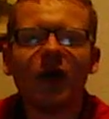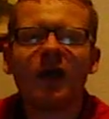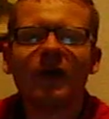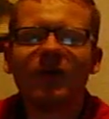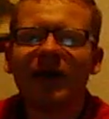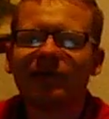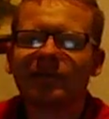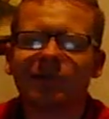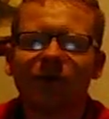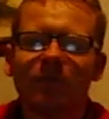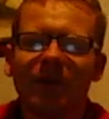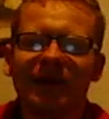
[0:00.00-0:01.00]
That does
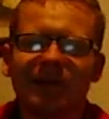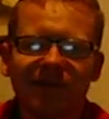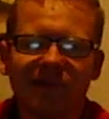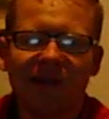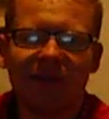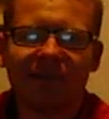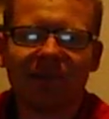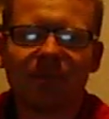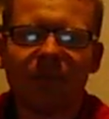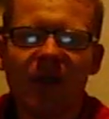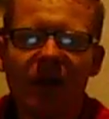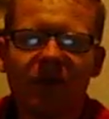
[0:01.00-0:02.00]
not make sense.
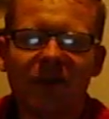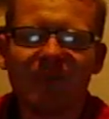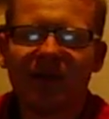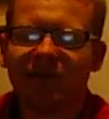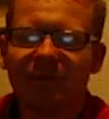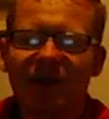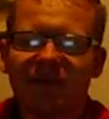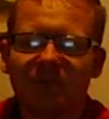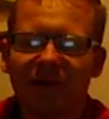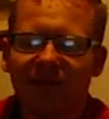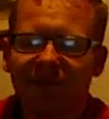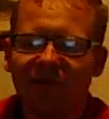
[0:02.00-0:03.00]
That makes about as
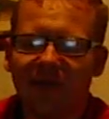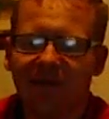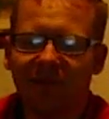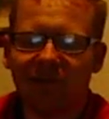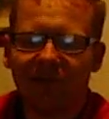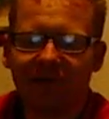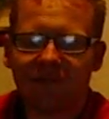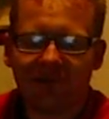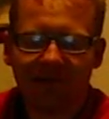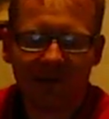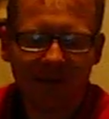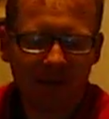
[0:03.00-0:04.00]
much sense as,
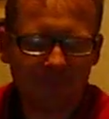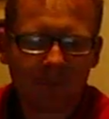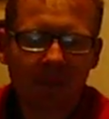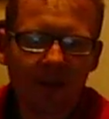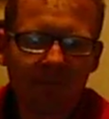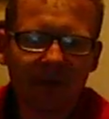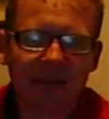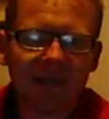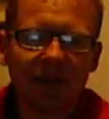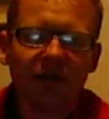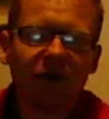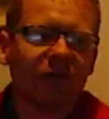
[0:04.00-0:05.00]
say, me
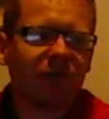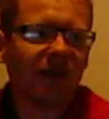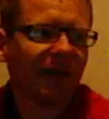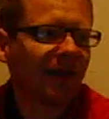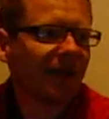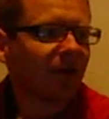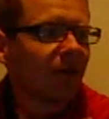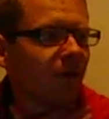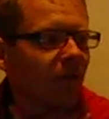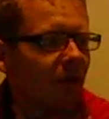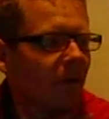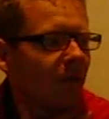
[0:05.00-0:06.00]
drinking
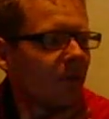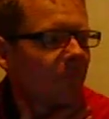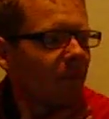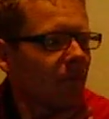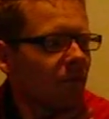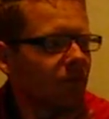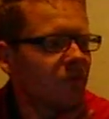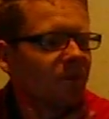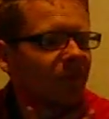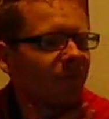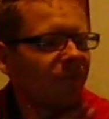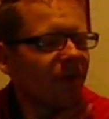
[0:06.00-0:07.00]
more than
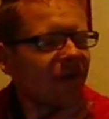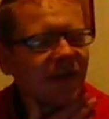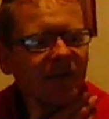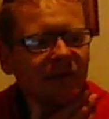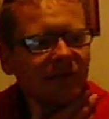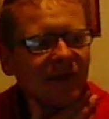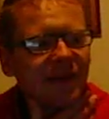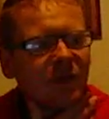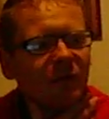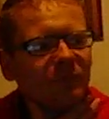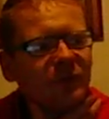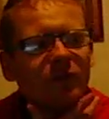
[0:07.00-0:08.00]
my body can take
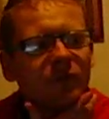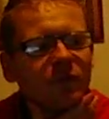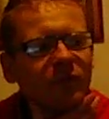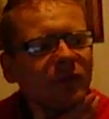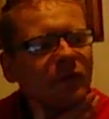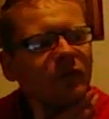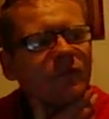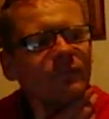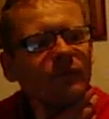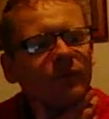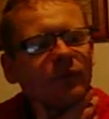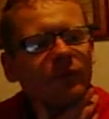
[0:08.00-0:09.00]
on board,
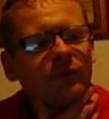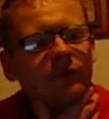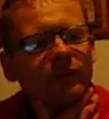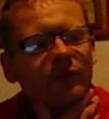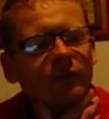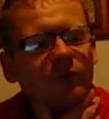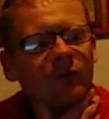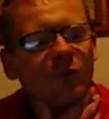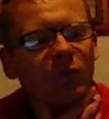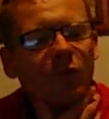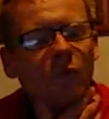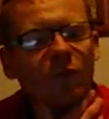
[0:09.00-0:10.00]

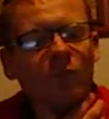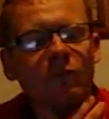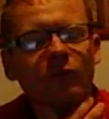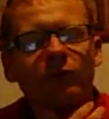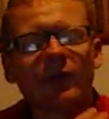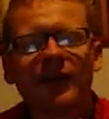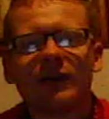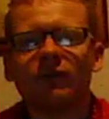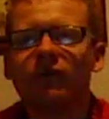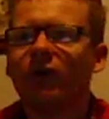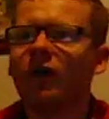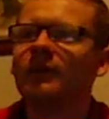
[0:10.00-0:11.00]
or drinking
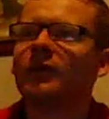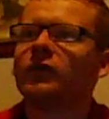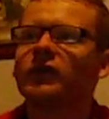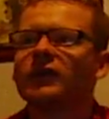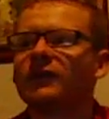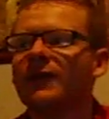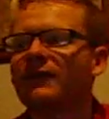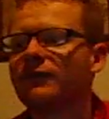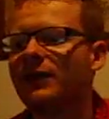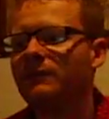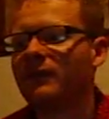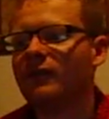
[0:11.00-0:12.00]
far more than I've ever
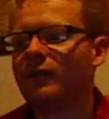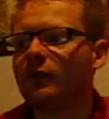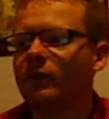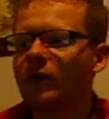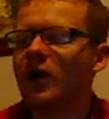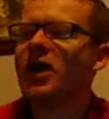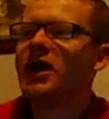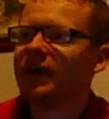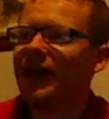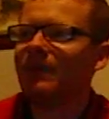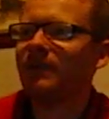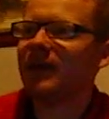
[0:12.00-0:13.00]
had before,
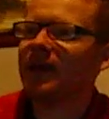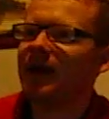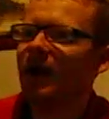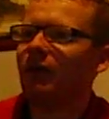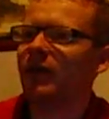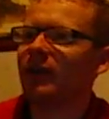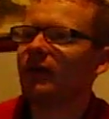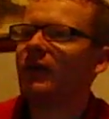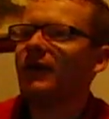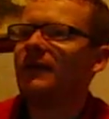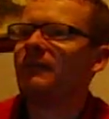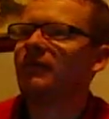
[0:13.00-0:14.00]
keeping it going
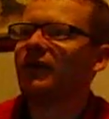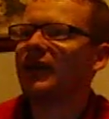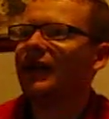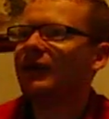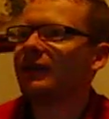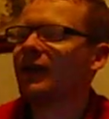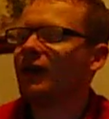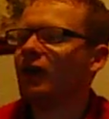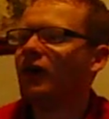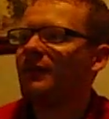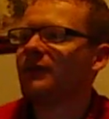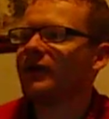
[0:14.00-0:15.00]
and thinking that
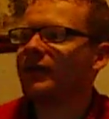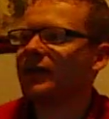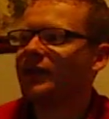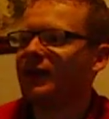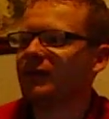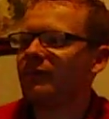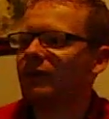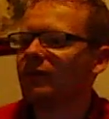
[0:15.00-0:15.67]
I'm going to live,